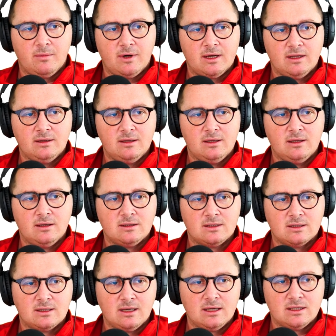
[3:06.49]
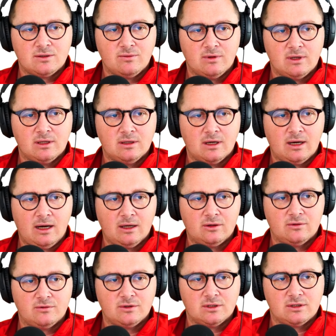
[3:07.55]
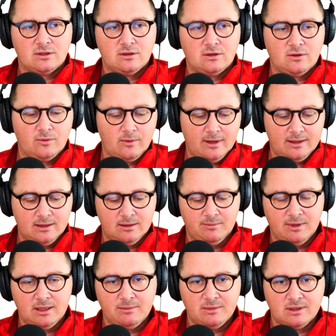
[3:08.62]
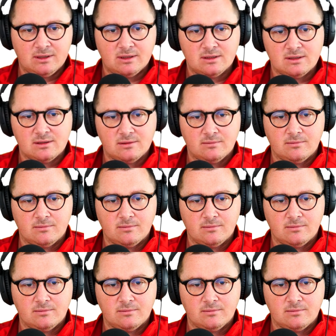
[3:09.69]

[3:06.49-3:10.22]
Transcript: But in this case, we need a height of just twenty millimeters.